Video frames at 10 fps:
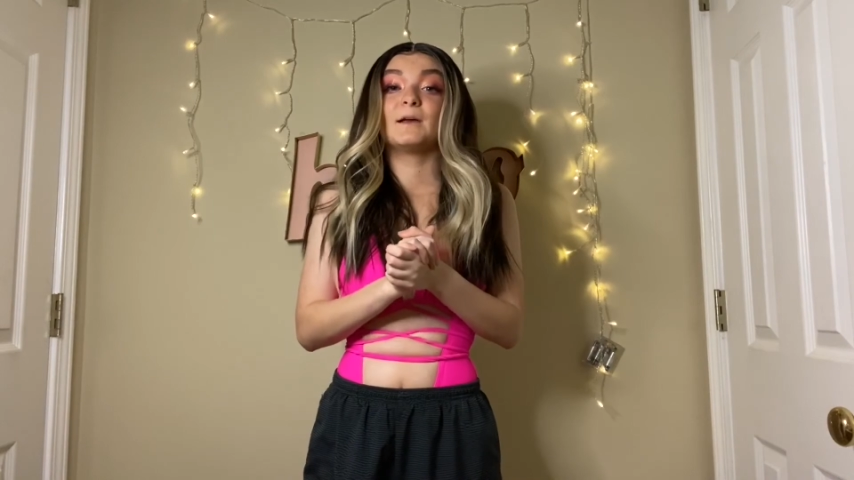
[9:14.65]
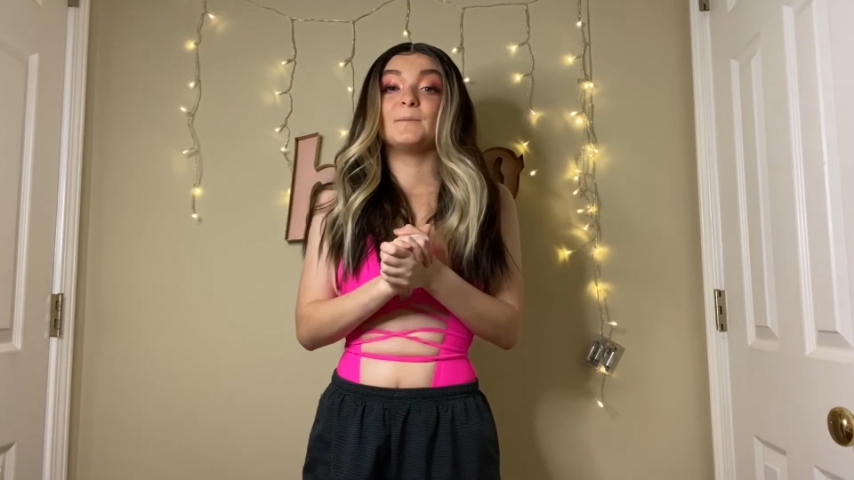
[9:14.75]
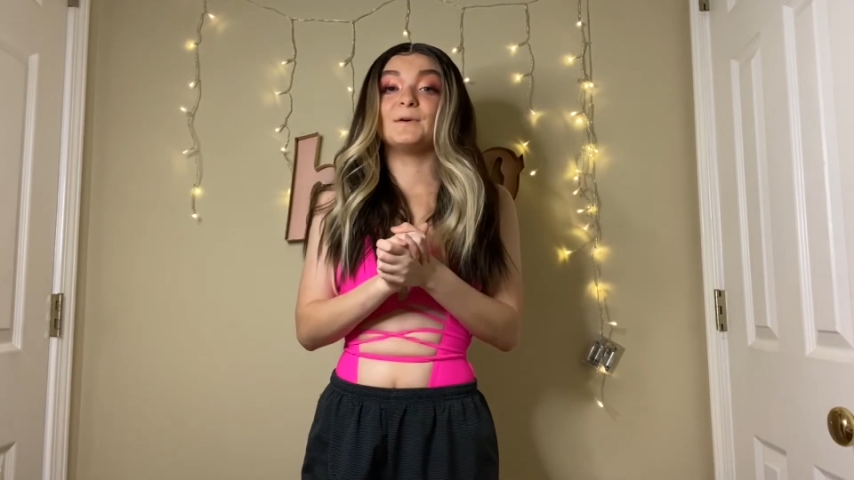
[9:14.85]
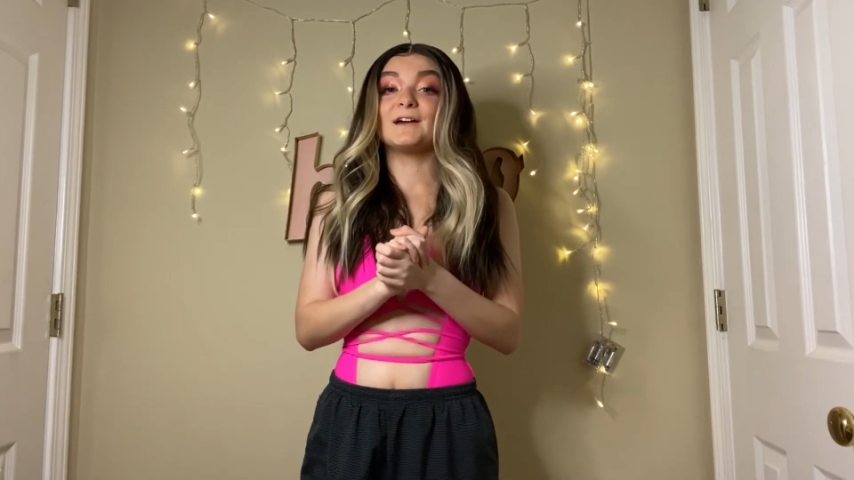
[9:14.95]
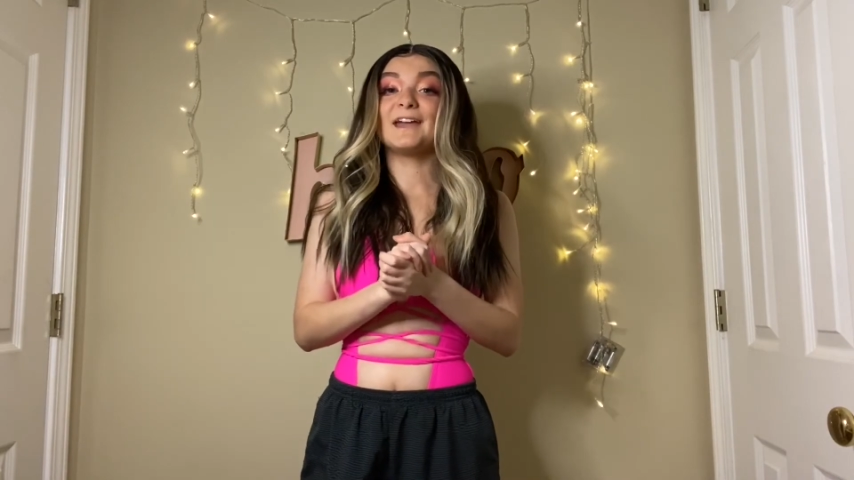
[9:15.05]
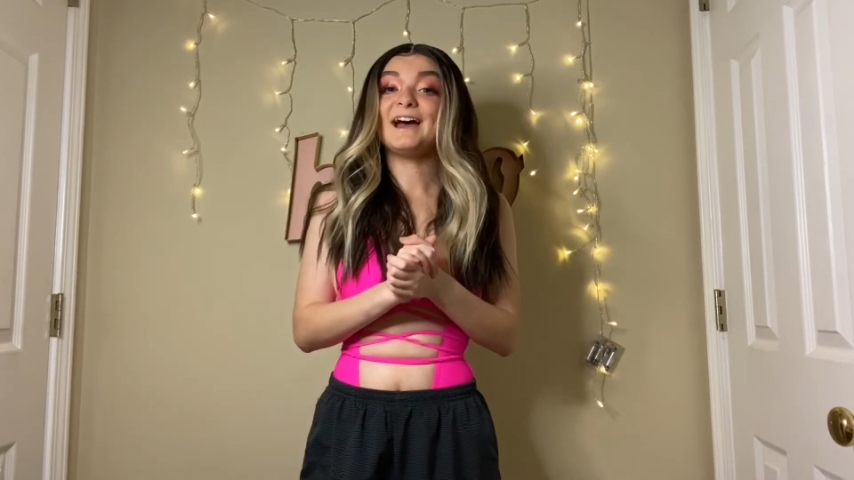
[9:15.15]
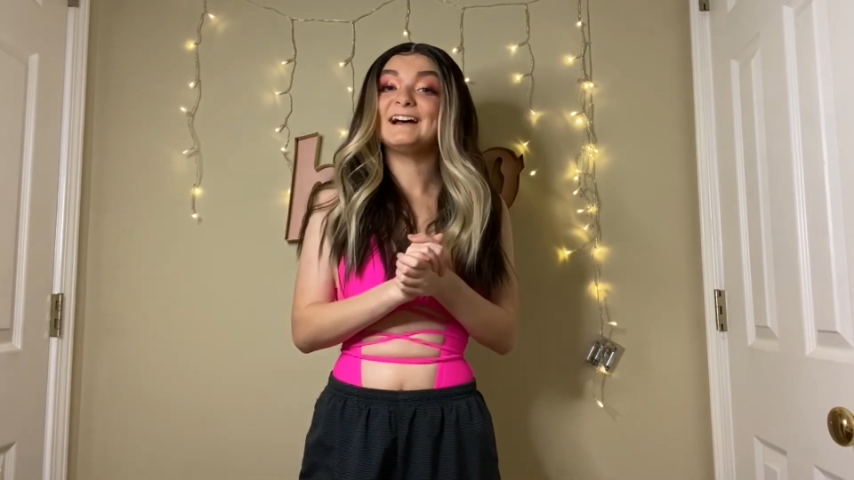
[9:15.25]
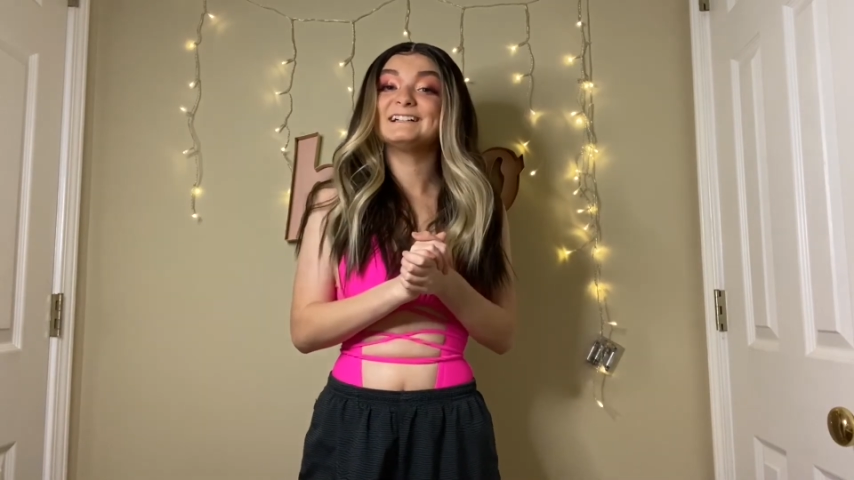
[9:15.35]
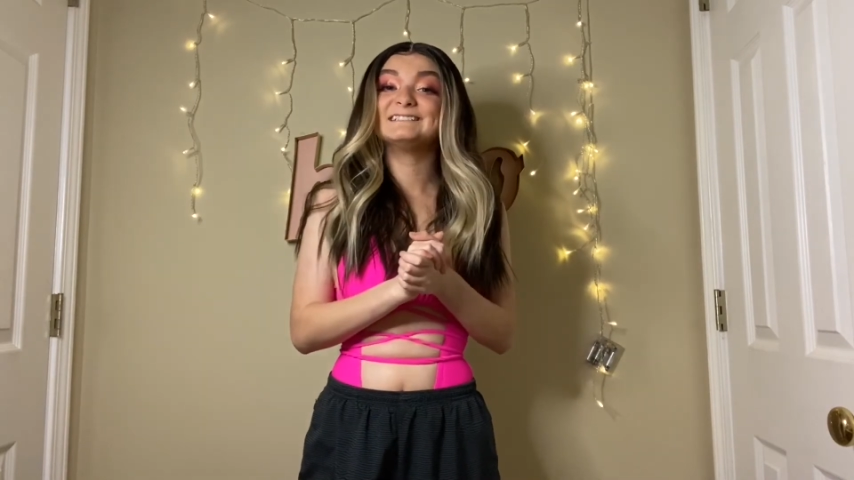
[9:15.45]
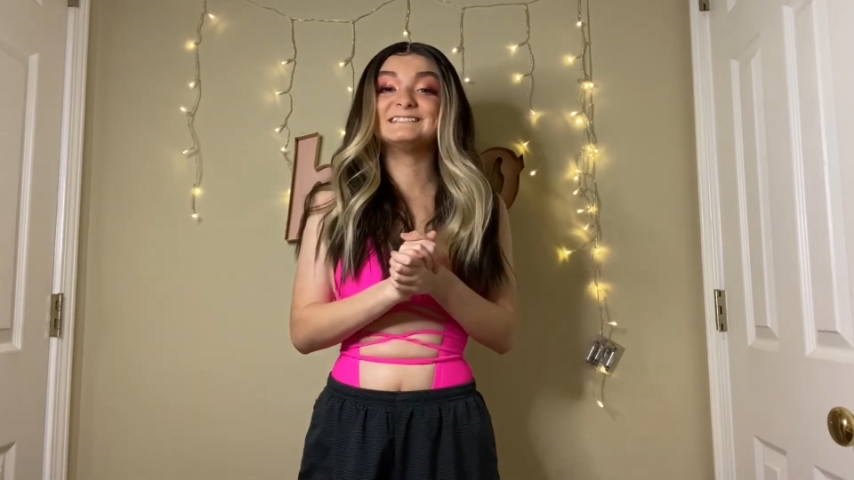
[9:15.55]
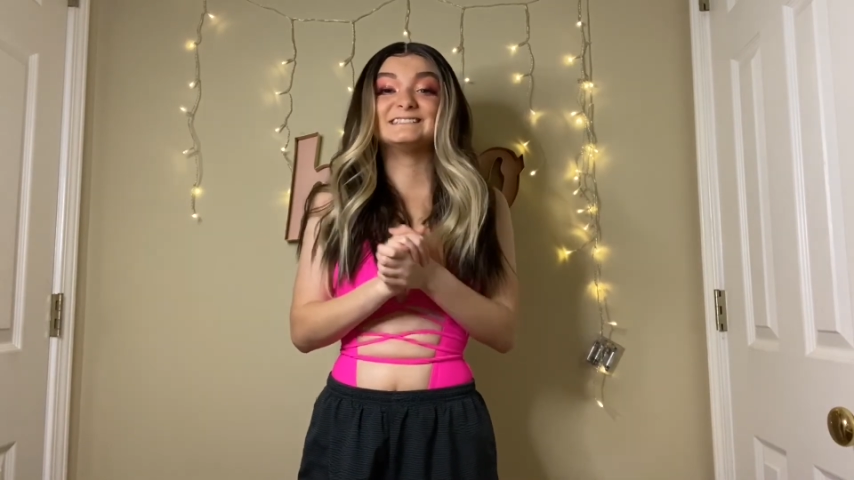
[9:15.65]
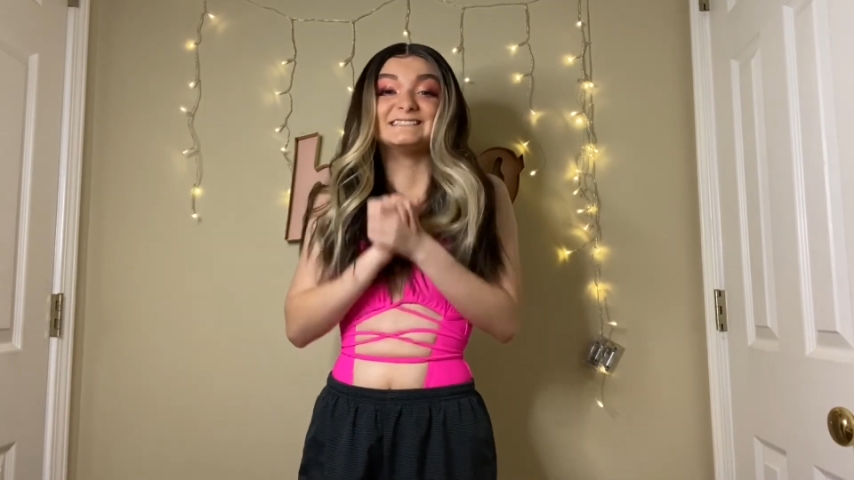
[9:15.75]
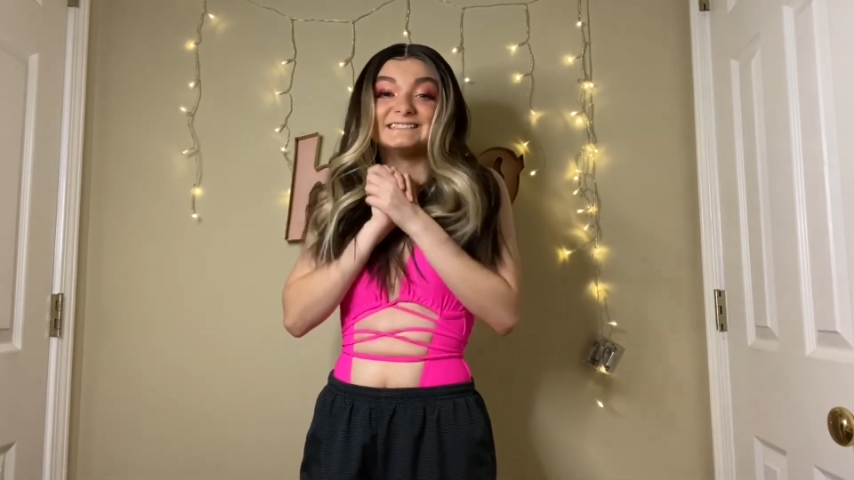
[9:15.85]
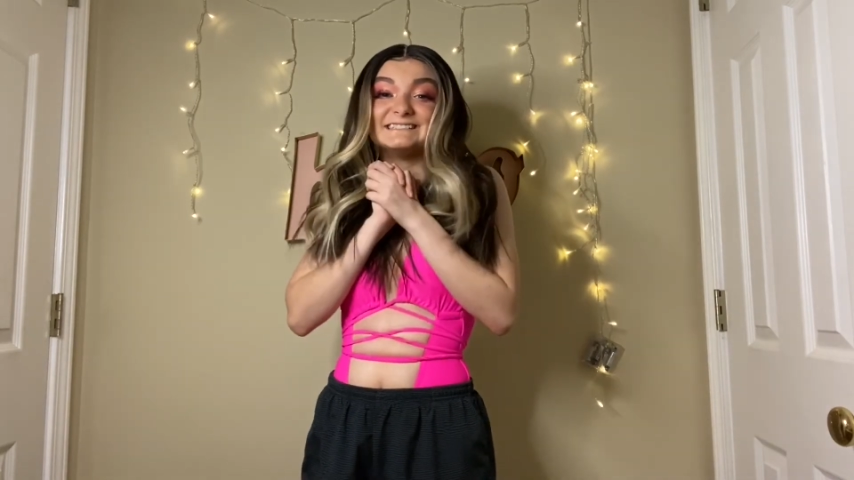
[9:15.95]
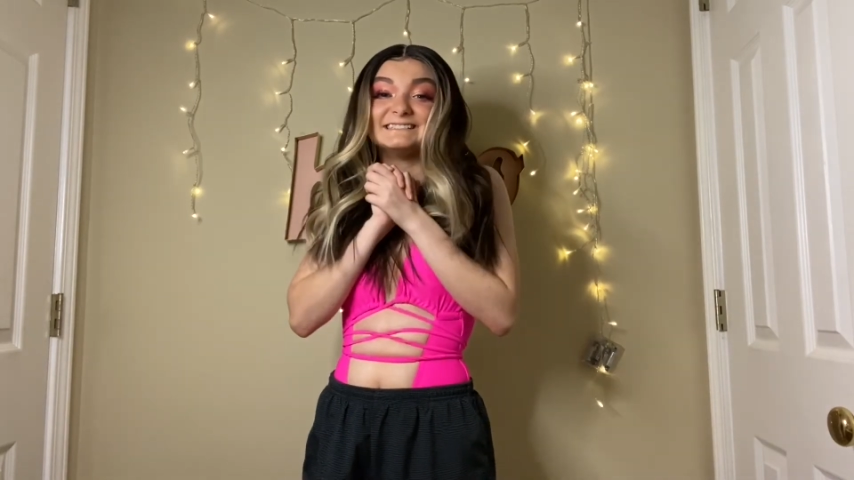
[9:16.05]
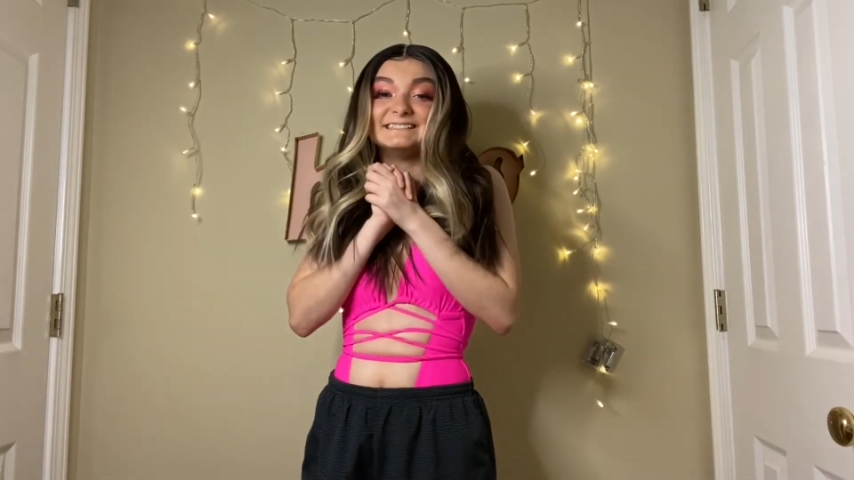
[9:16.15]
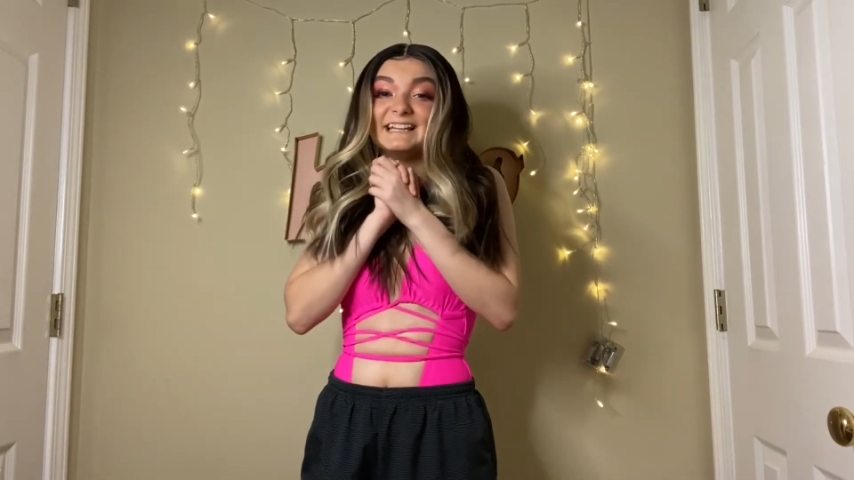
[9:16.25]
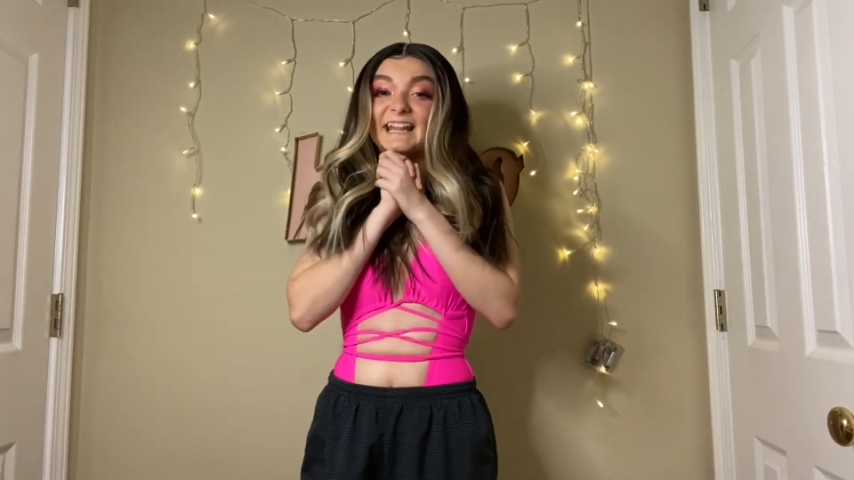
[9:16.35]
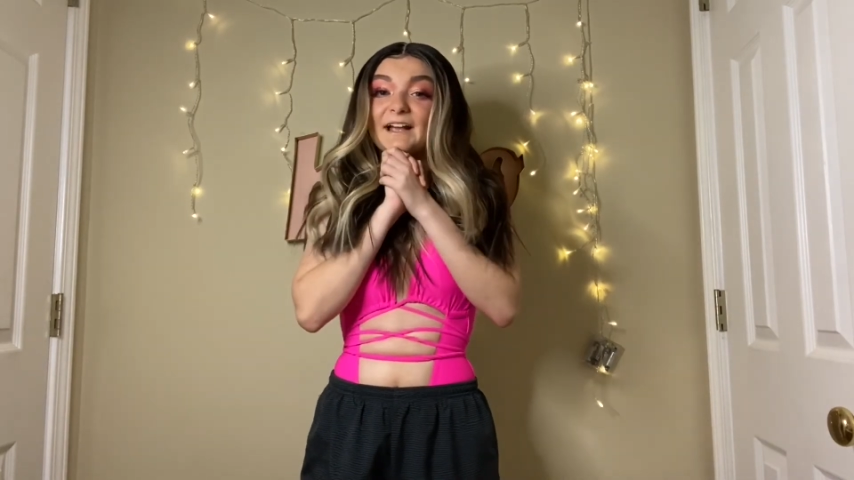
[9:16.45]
But yeah, like,